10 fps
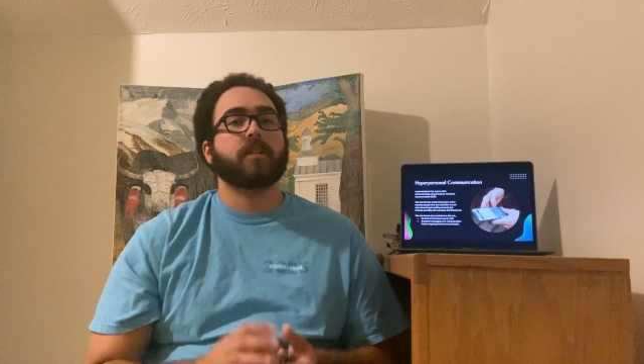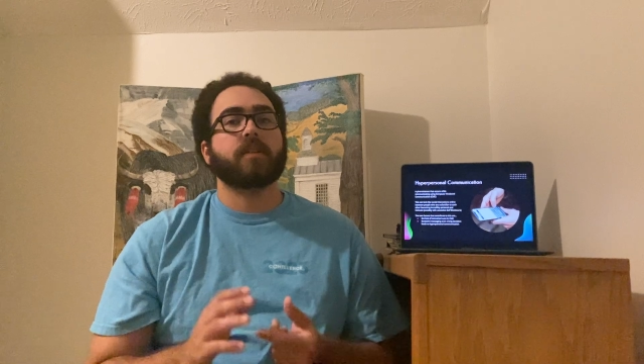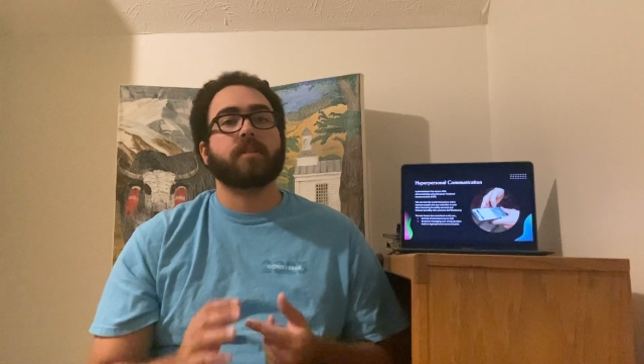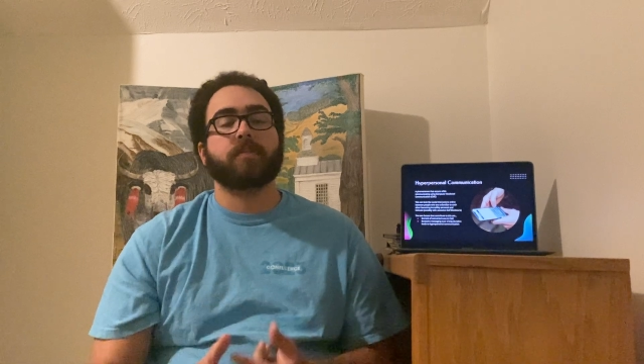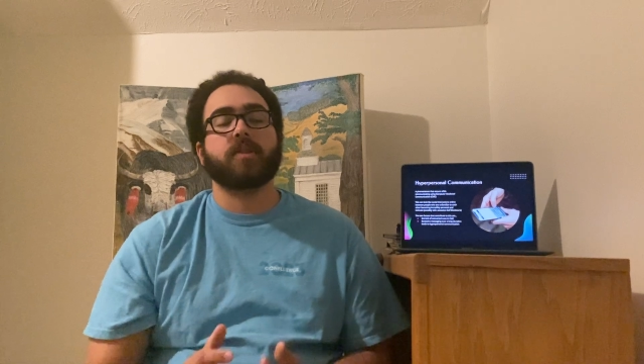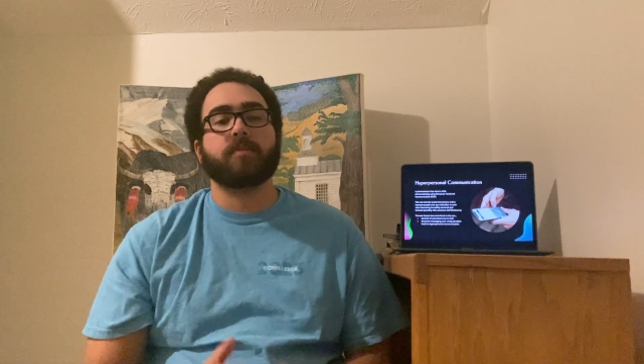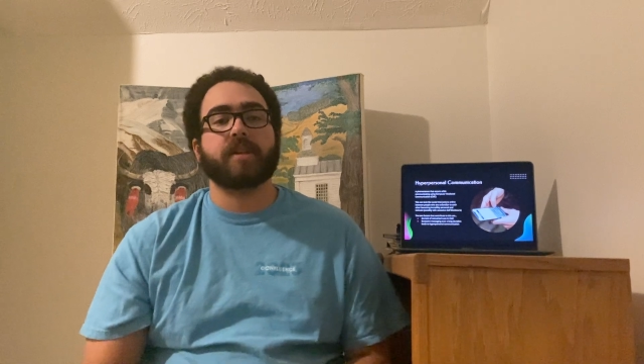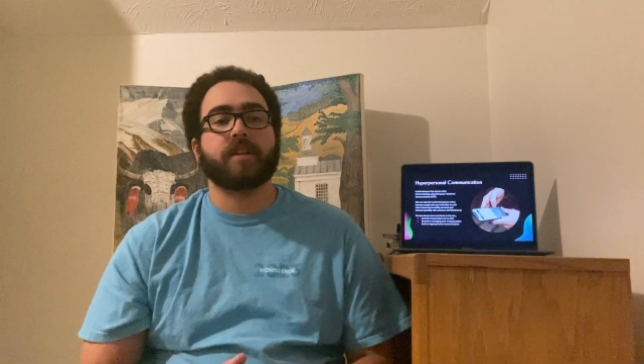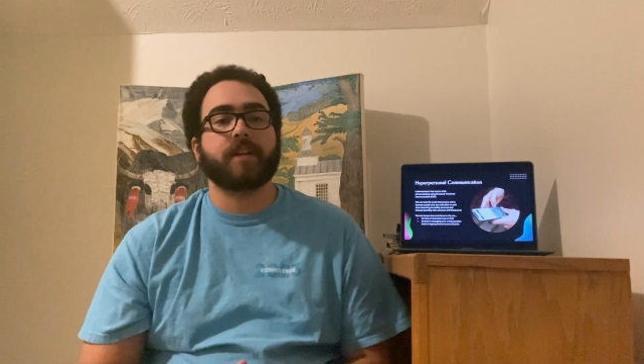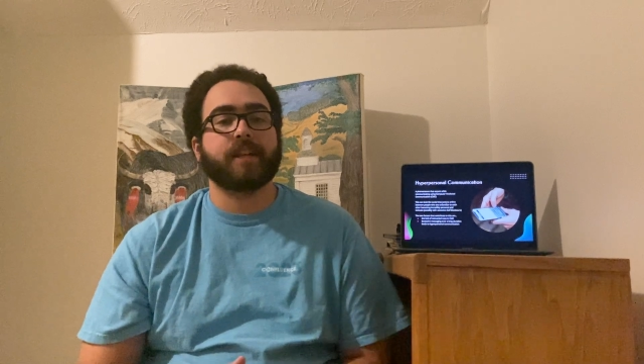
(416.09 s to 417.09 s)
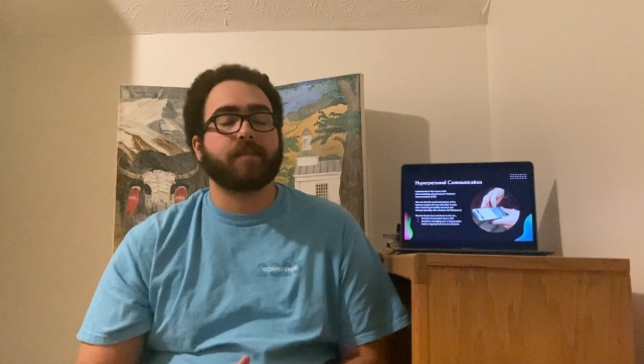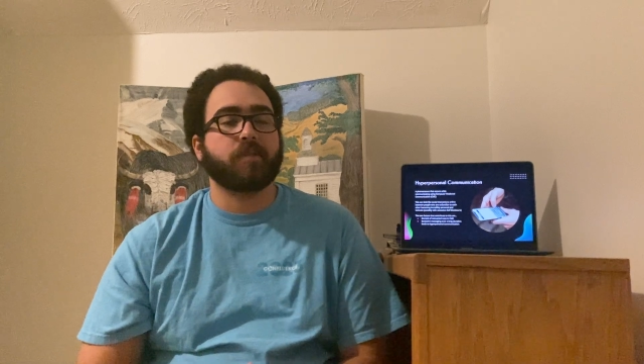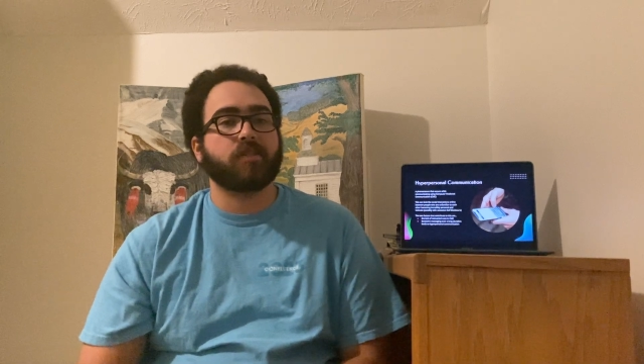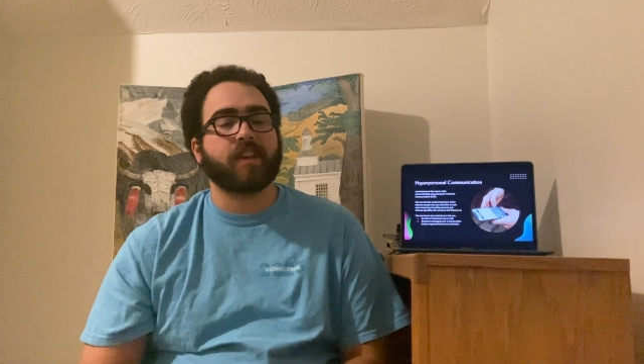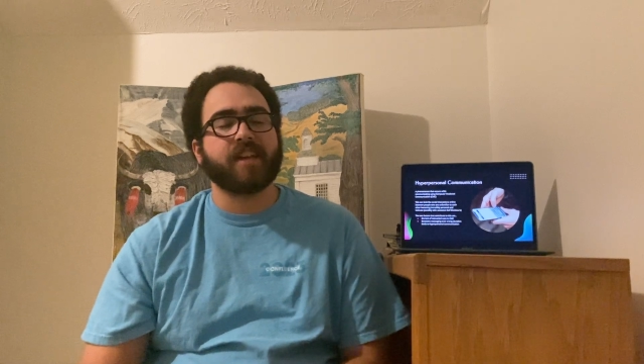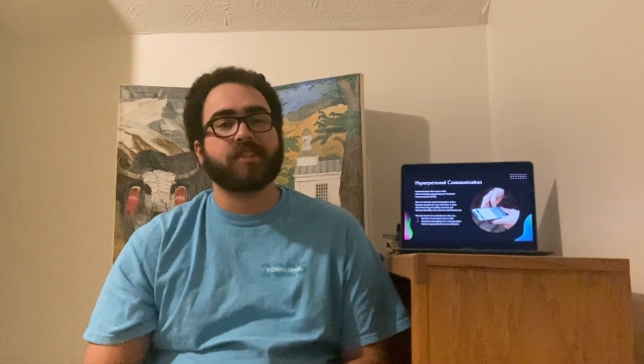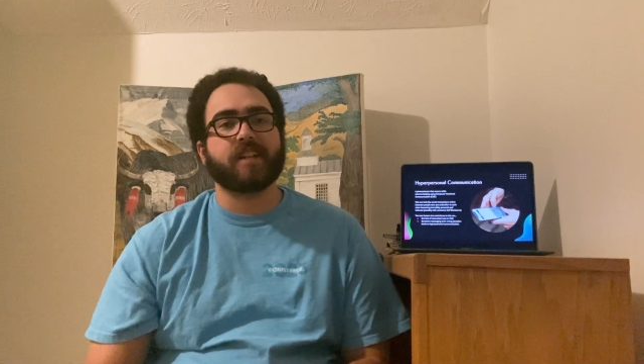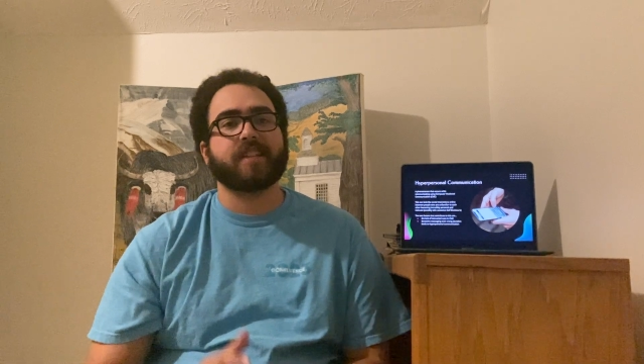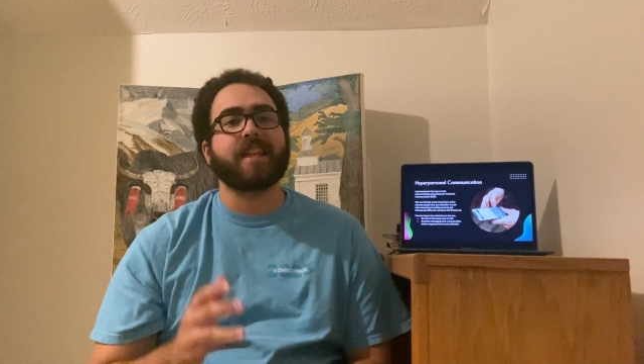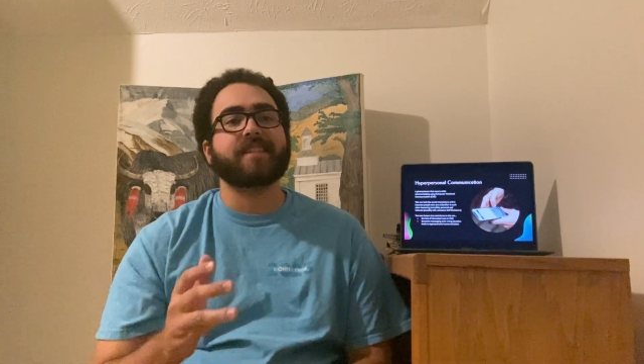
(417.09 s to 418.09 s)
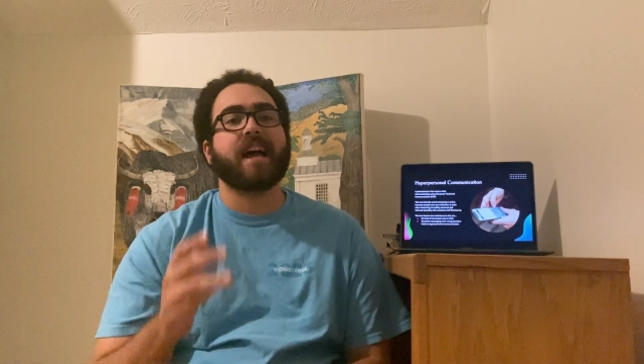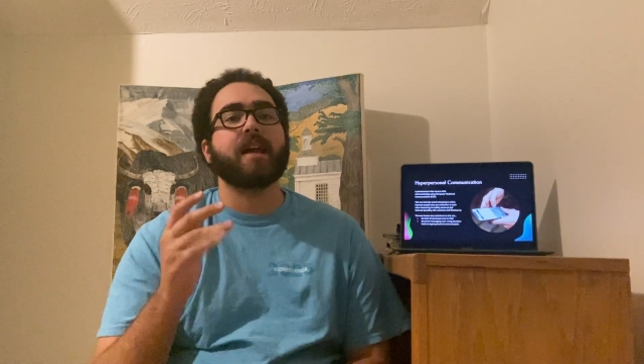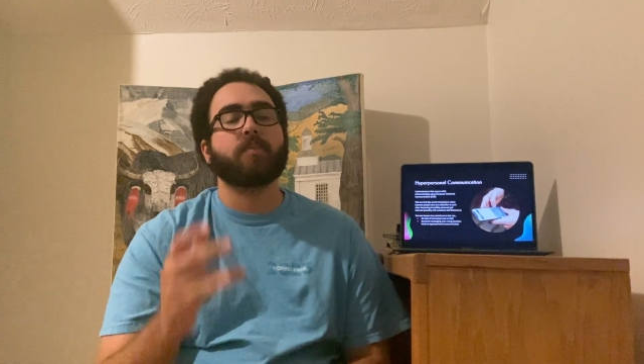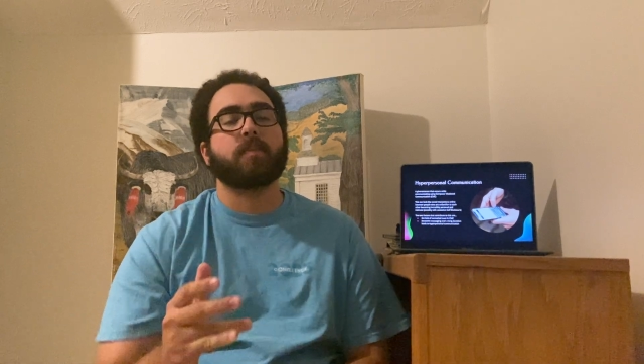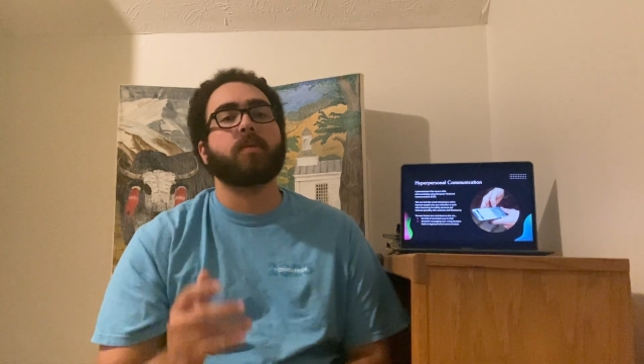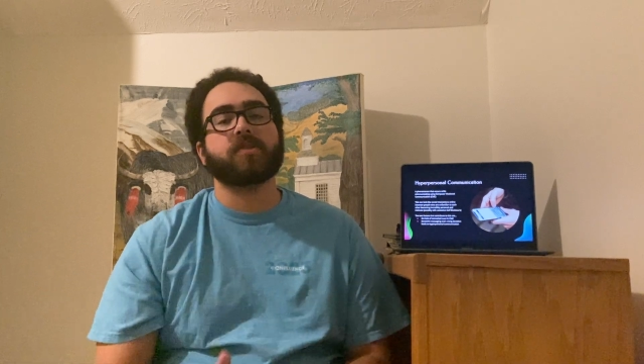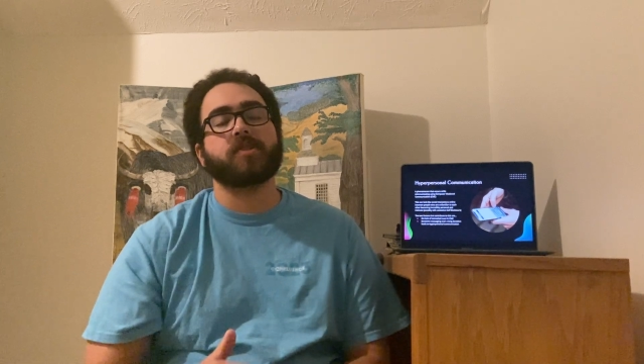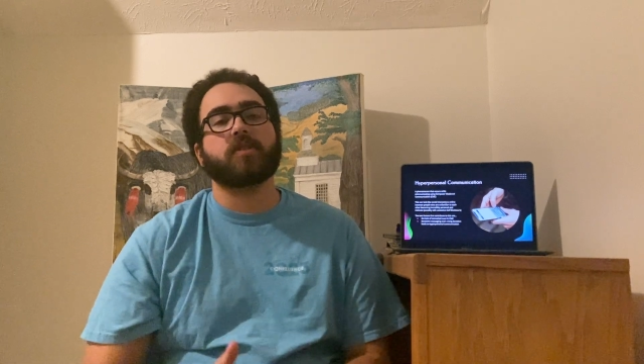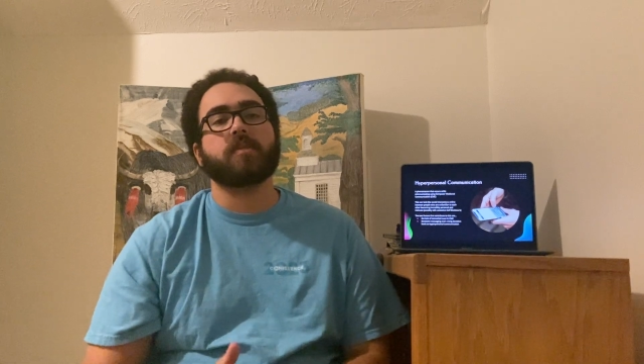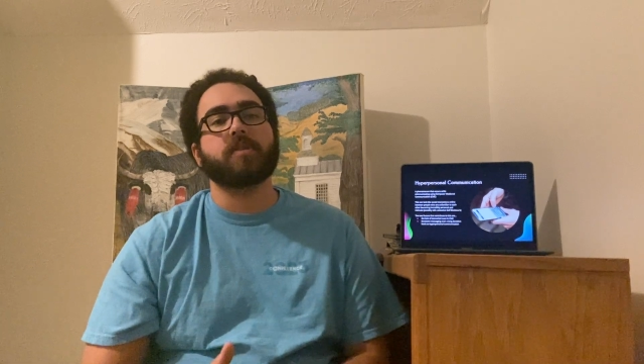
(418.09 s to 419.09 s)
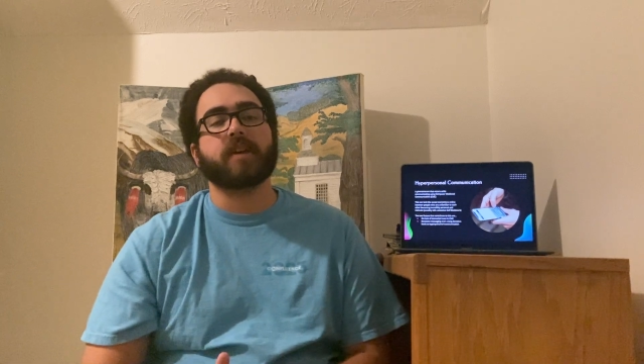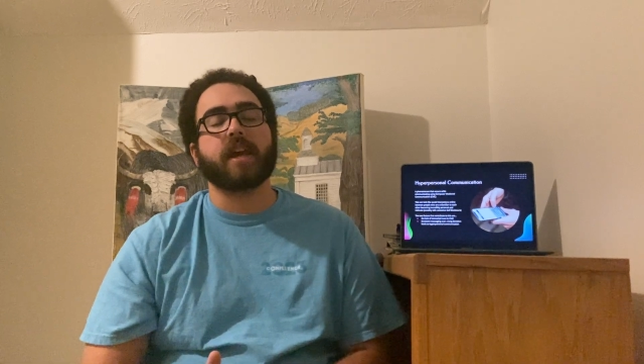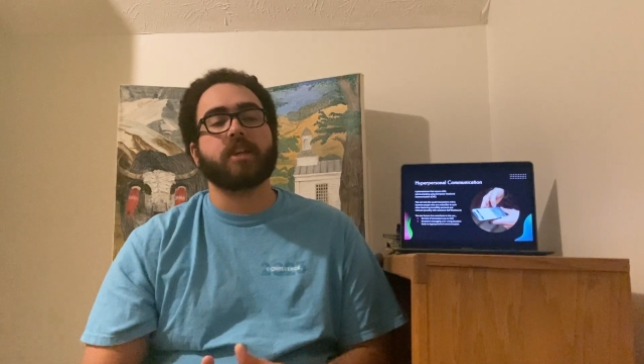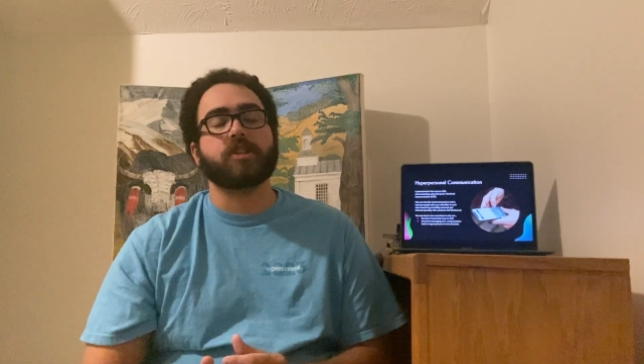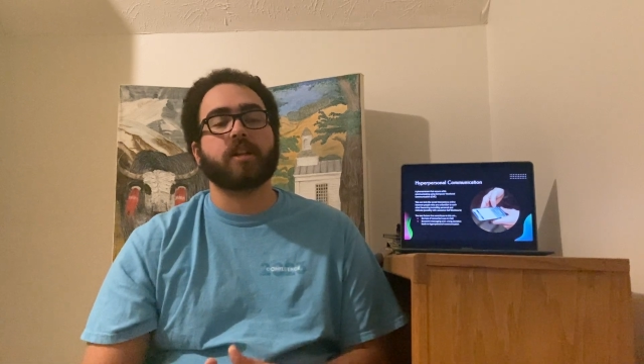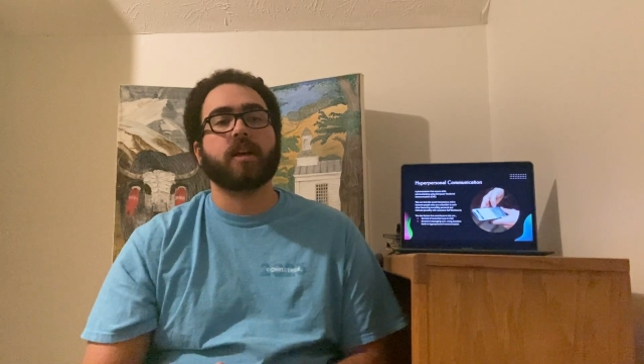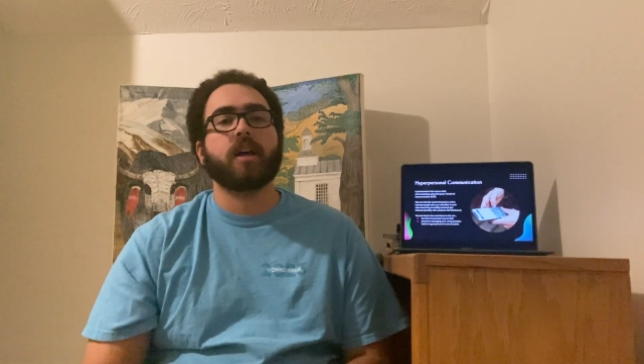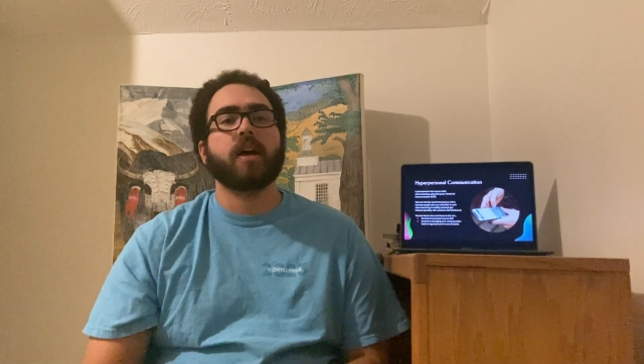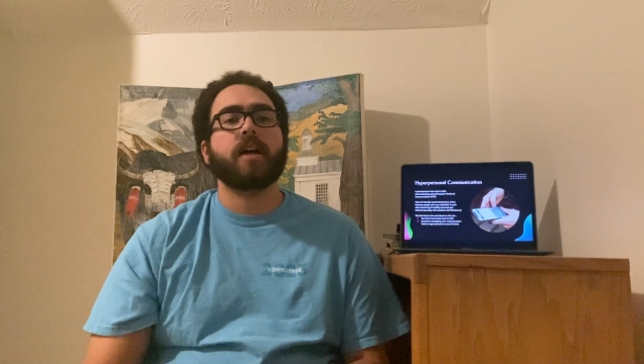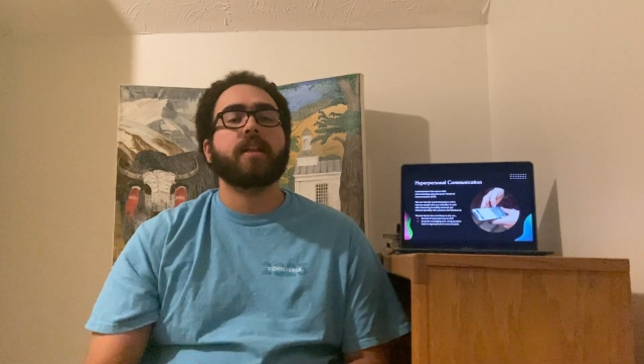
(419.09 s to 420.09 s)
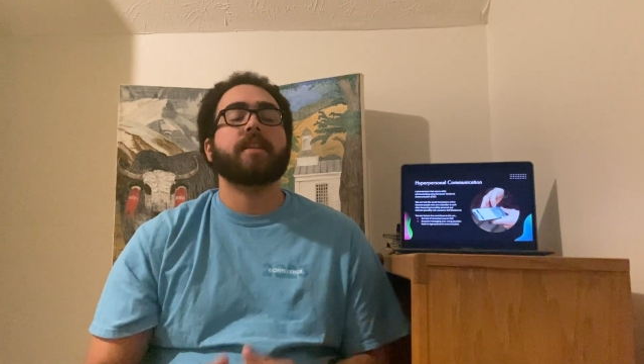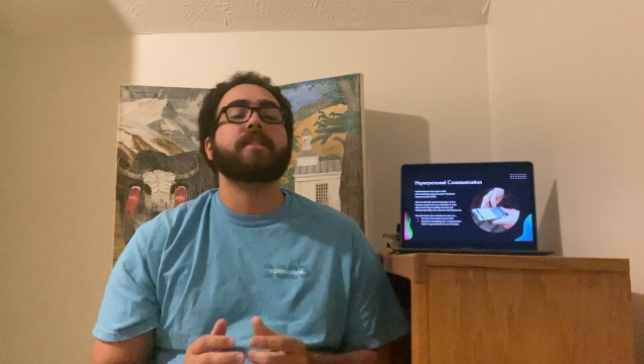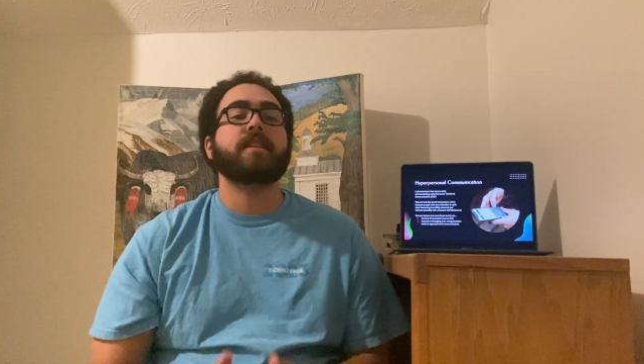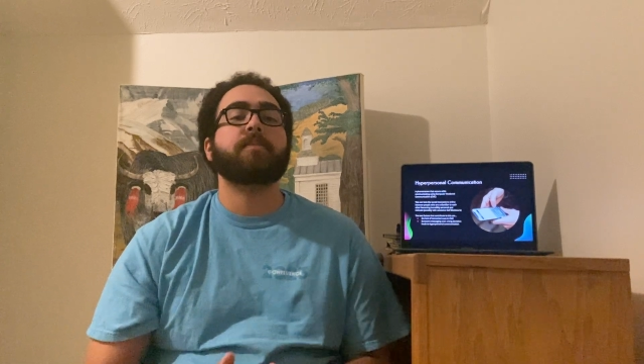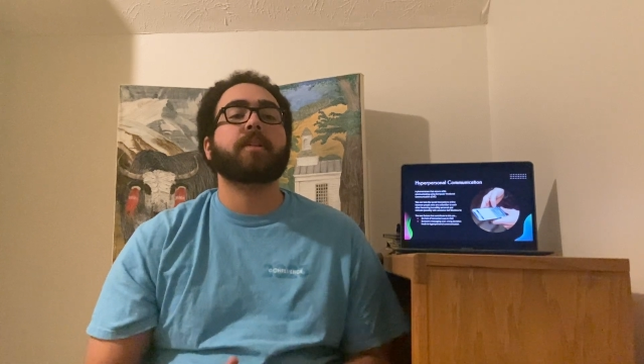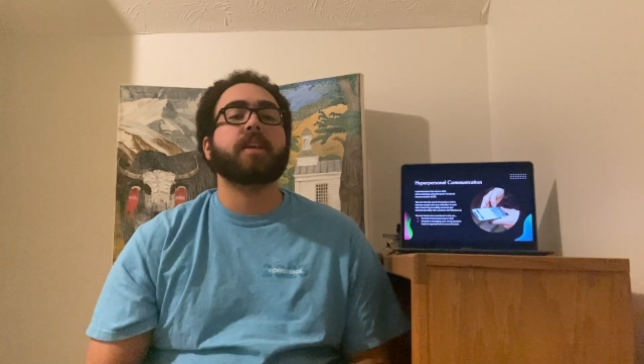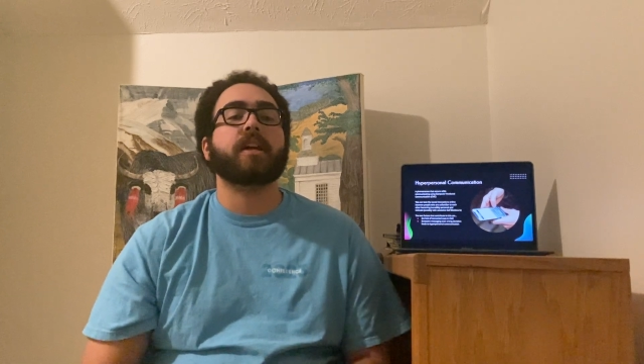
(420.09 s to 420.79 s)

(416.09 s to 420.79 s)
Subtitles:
computer-mediated communication, and that's hyper-personal communication. This typically